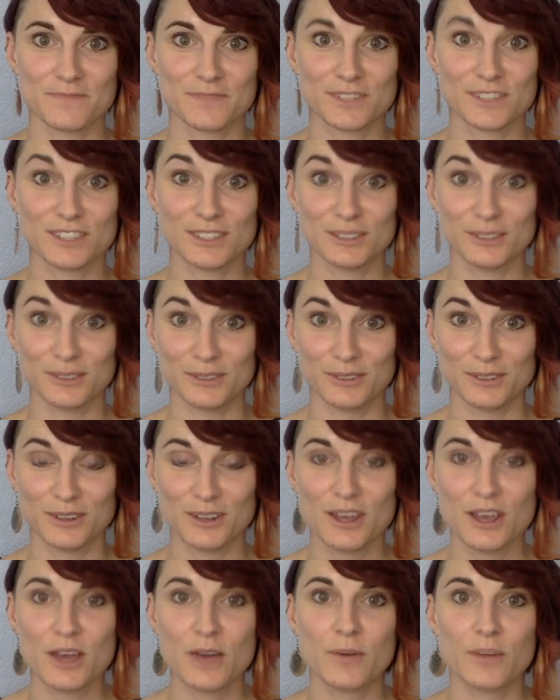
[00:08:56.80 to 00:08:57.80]
soon
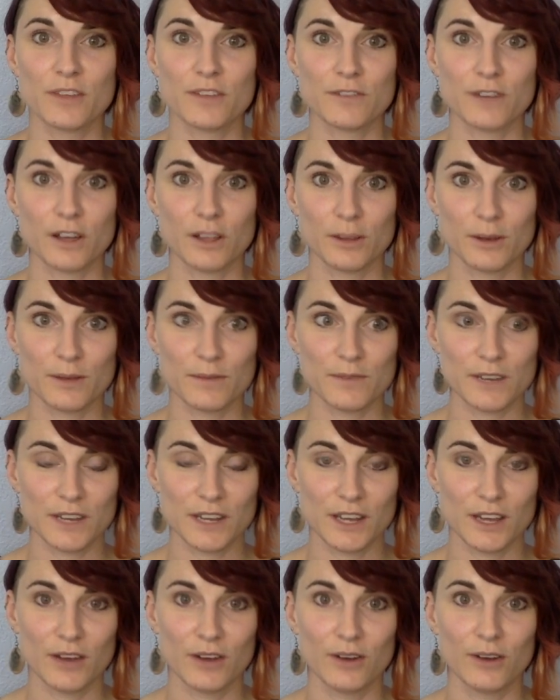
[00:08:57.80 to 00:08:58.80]
with a follow-up
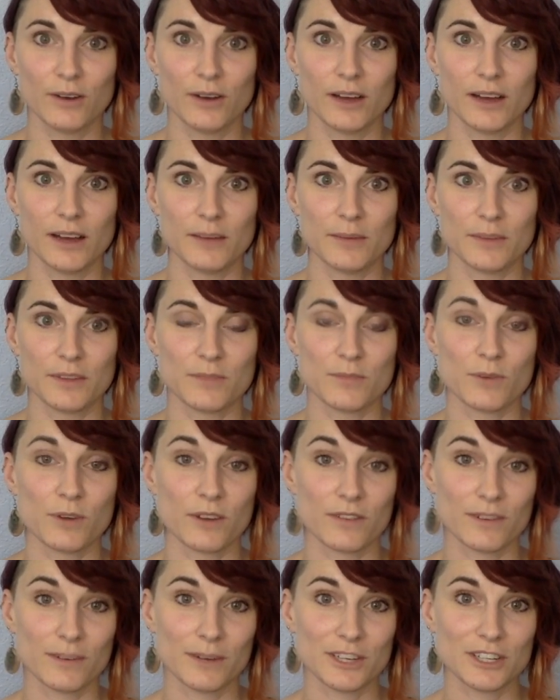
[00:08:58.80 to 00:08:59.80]
video with more
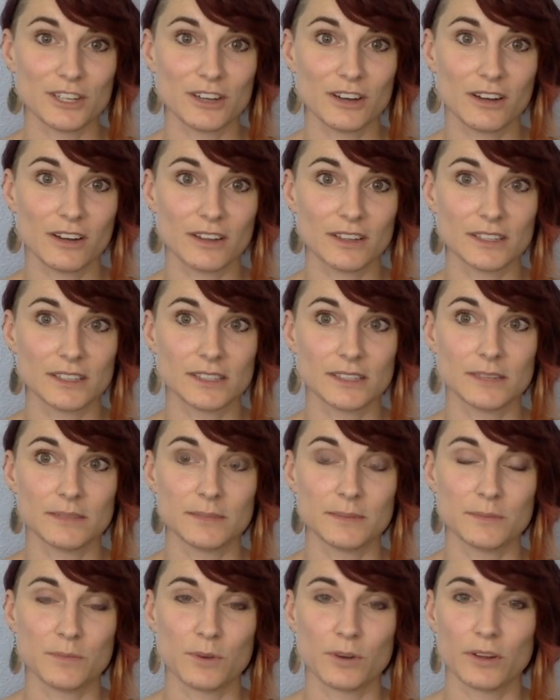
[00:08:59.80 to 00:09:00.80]
information on autism
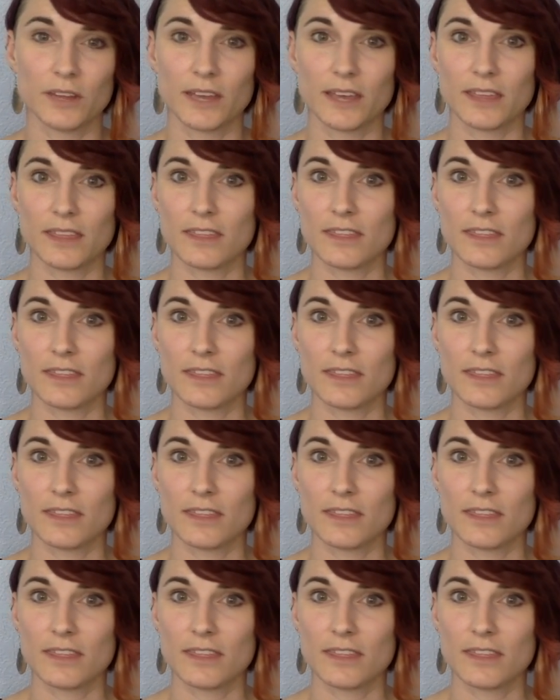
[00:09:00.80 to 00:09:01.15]
and more like the